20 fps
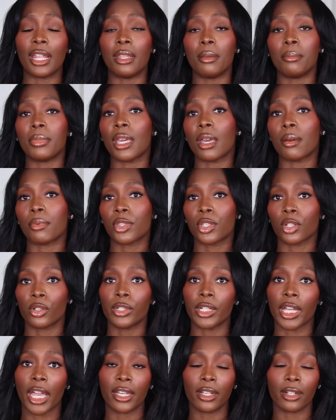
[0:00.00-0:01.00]
and then be able to
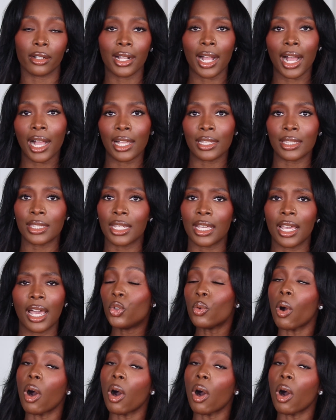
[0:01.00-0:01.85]
create your content.